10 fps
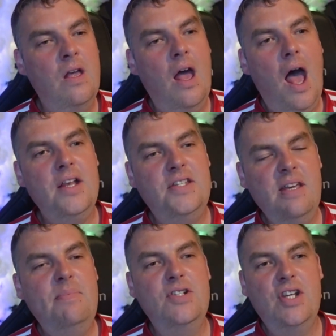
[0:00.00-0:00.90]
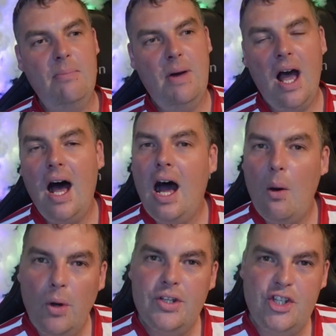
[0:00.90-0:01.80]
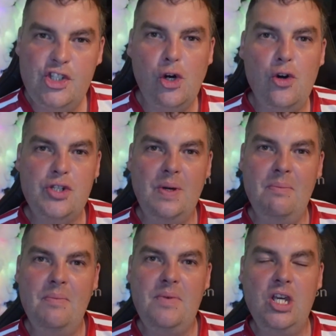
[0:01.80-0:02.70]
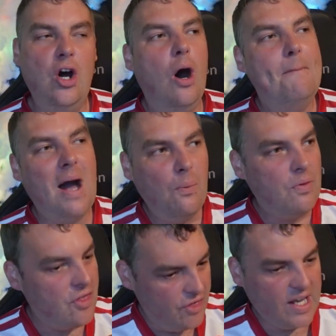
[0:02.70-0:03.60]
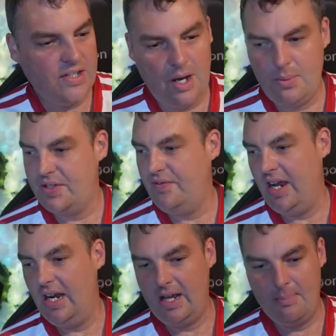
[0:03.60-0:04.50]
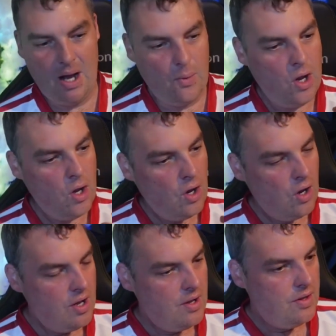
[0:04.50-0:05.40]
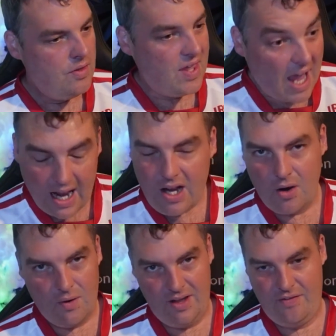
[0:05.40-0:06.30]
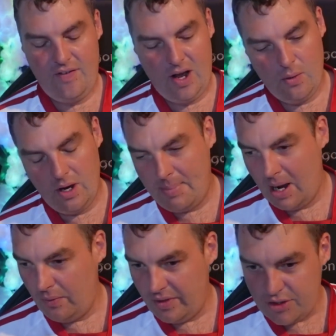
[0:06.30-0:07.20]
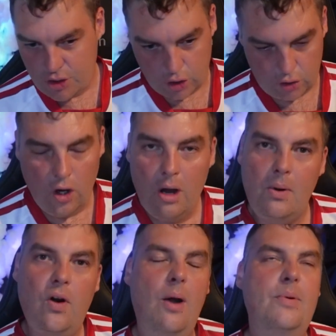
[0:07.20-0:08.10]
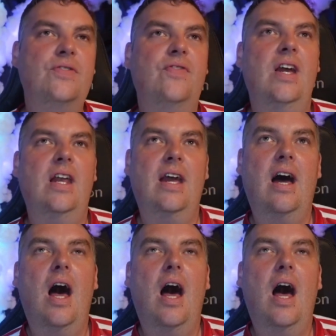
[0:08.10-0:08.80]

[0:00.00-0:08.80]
And deep inside my heart, I wanted to talk to him, you know, about the things I was feeling, about the anger I felt, about the trauma I was feeling.